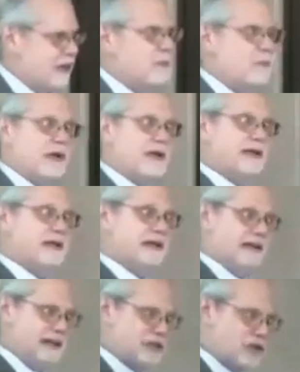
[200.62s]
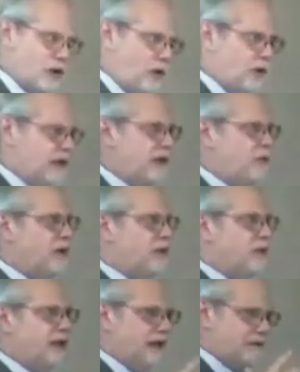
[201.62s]
But it's only when
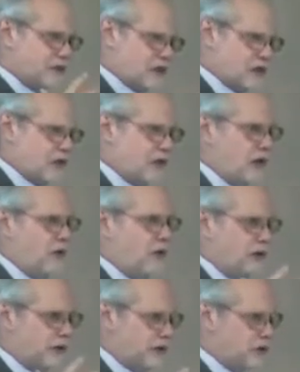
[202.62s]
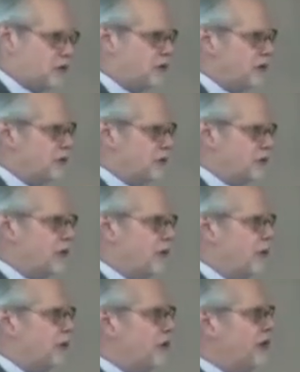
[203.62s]
we have slow, controlled
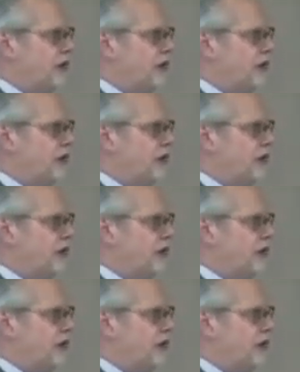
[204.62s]
growth